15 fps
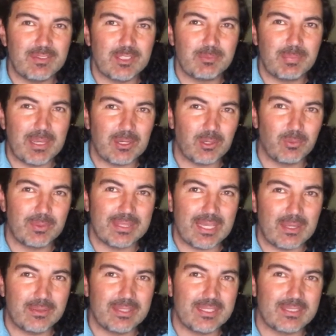is better
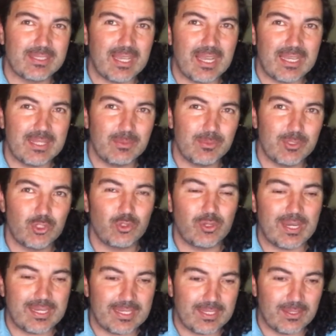without this guy that was
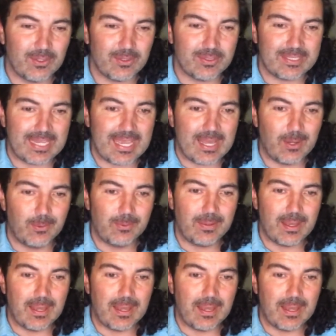dragging her down.